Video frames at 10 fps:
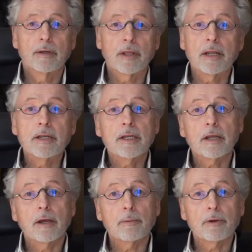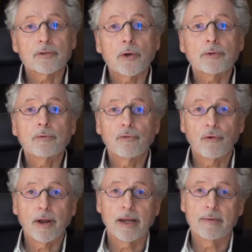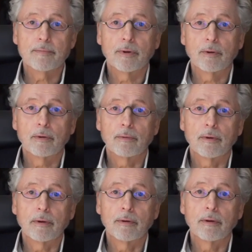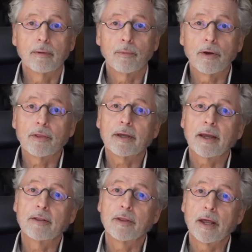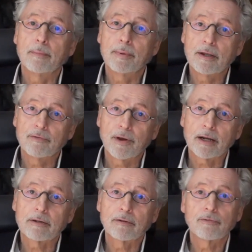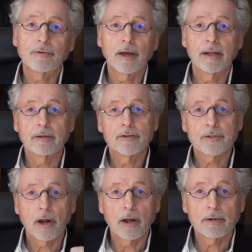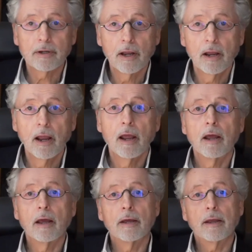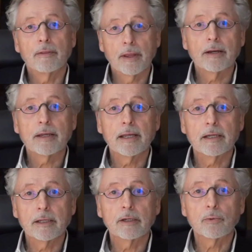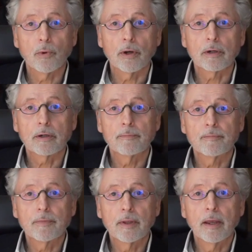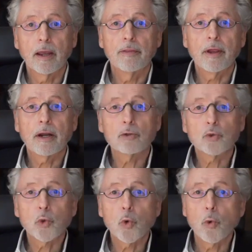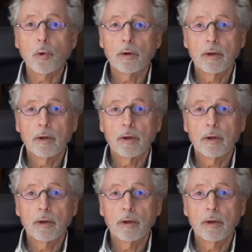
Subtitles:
need a certain frame where they can then be effective and start their healing work. And there are two